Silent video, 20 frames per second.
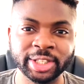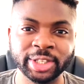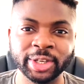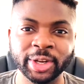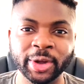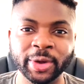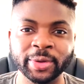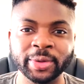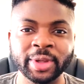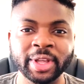You
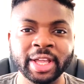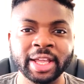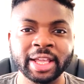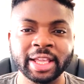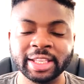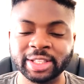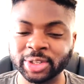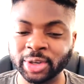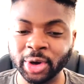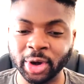know,
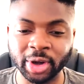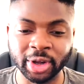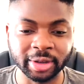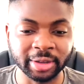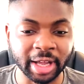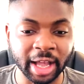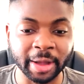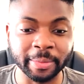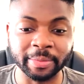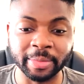it's
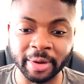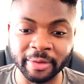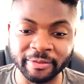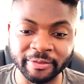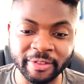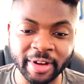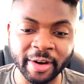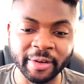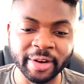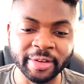got a
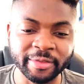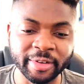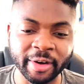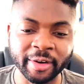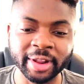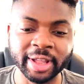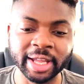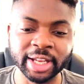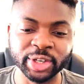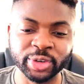very,
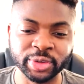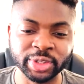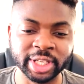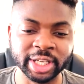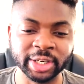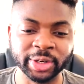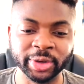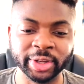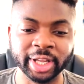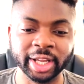very
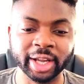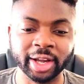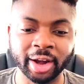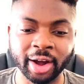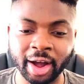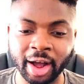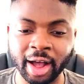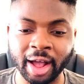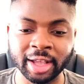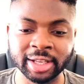interesting looking
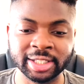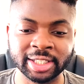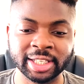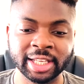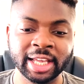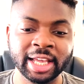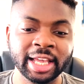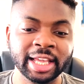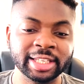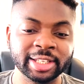cast,
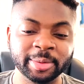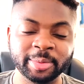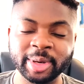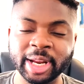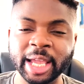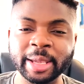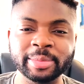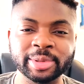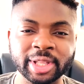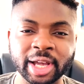some
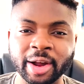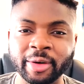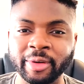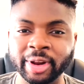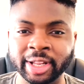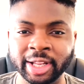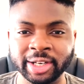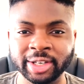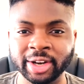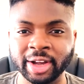names that I
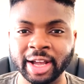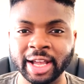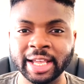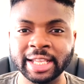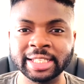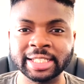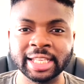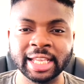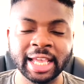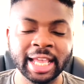
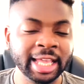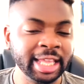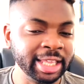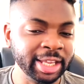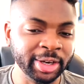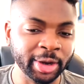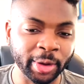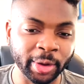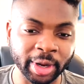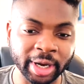recognize,
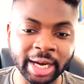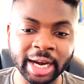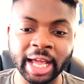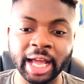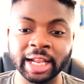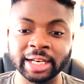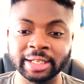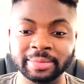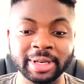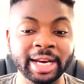you know,
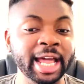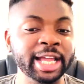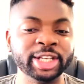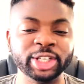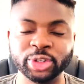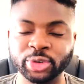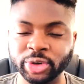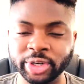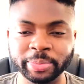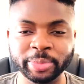a
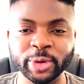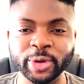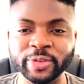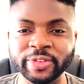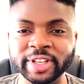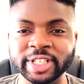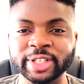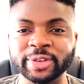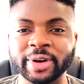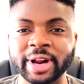legendary
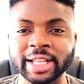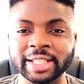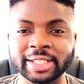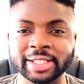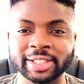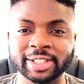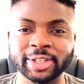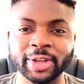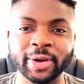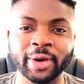movie director.
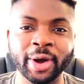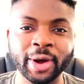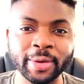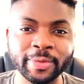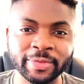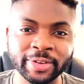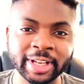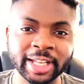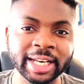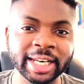So
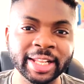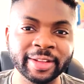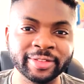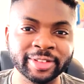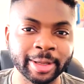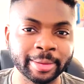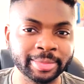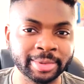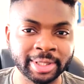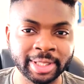hopefully it lives
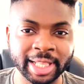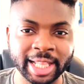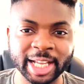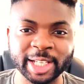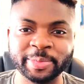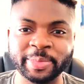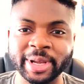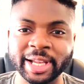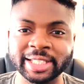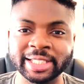up to the
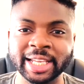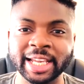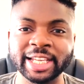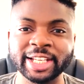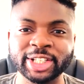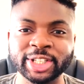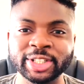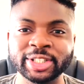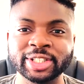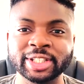
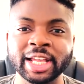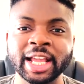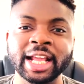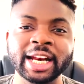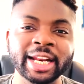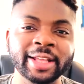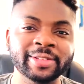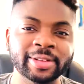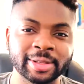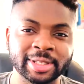expectations,
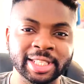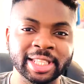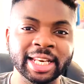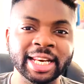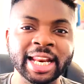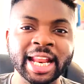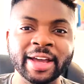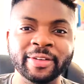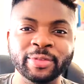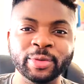lives up to the
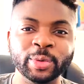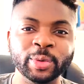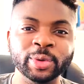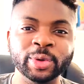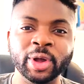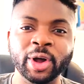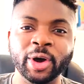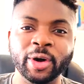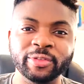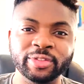level
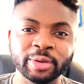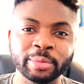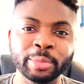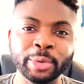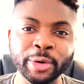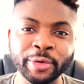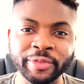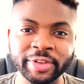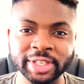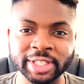of the
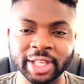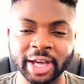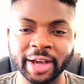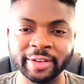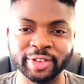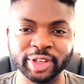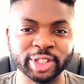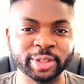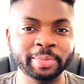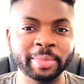movies that
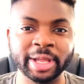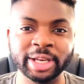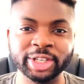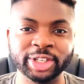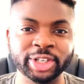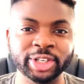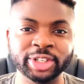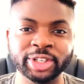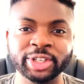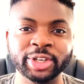I've just
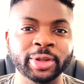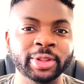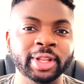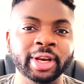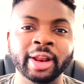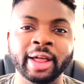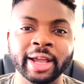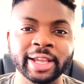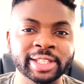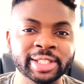mentioned, you know, the
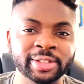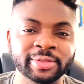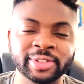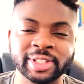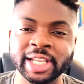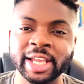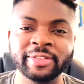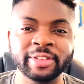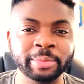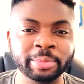likes of
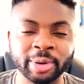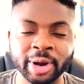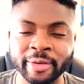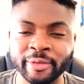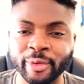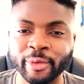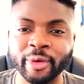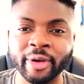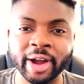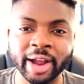Saving
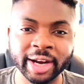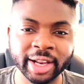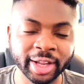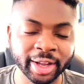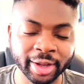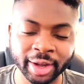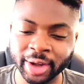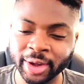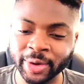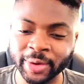Private Ryan and
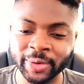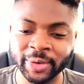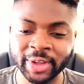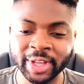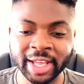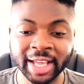co.